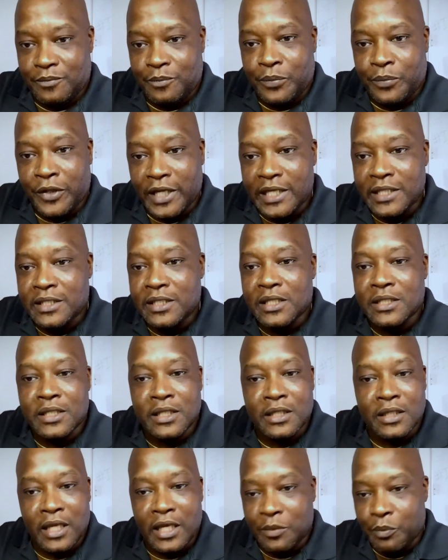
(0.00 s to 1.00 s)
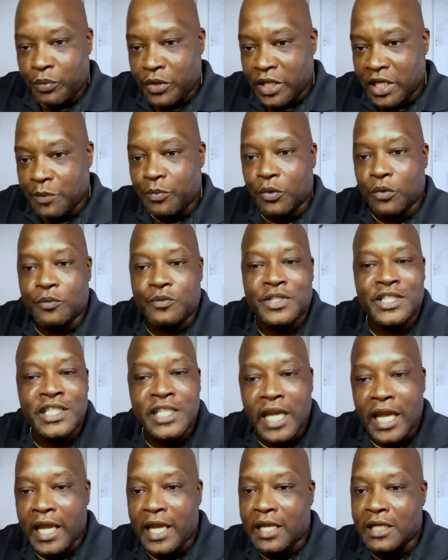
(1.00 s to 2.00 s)
places and, and people
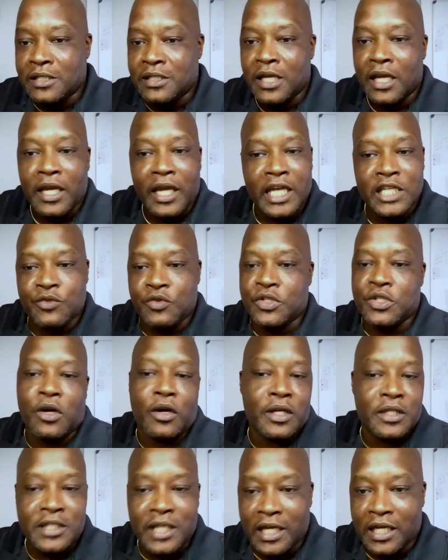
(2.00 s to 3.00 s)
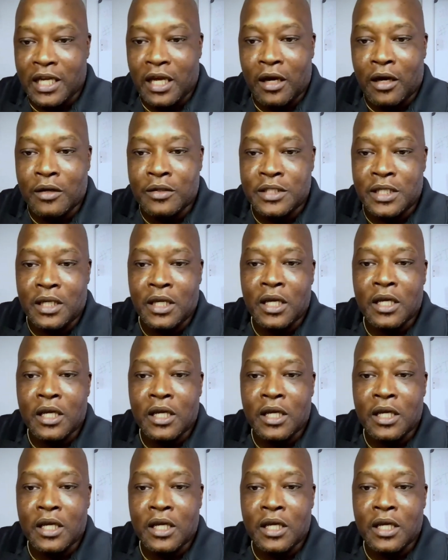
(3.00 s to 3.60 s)
change as a result of technology.